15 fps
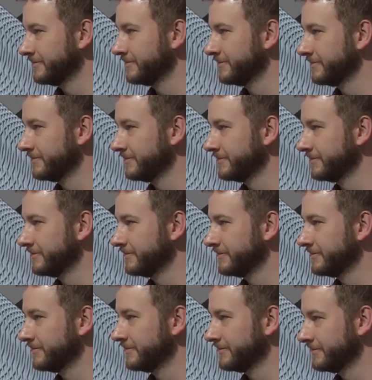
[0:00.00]

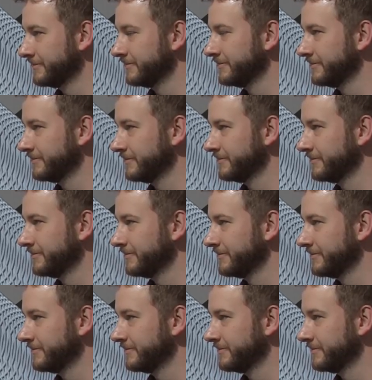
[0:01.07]

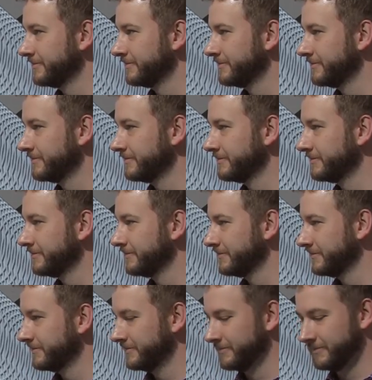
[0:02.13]

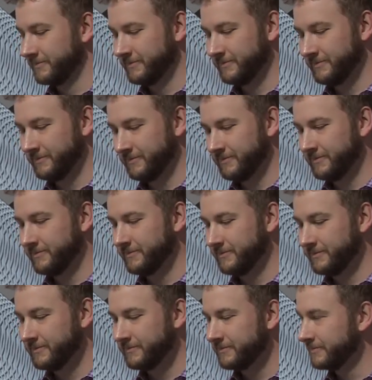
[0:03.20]

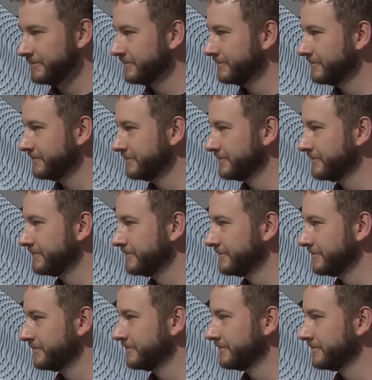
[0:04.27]

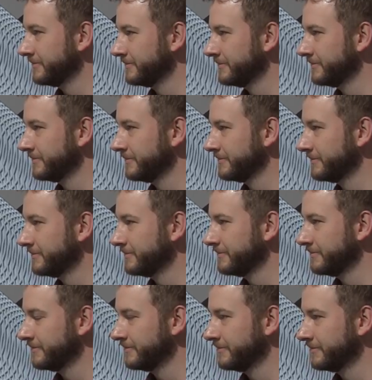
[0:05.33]

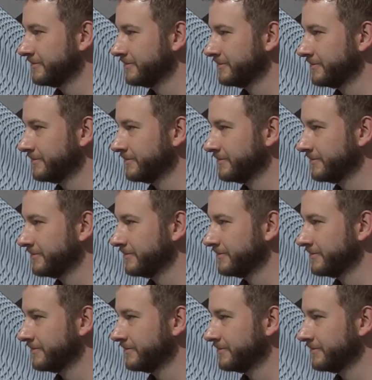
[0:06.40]

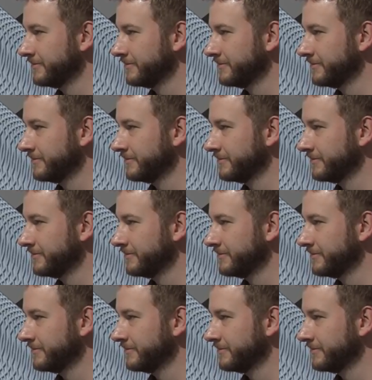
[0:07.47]
(silent)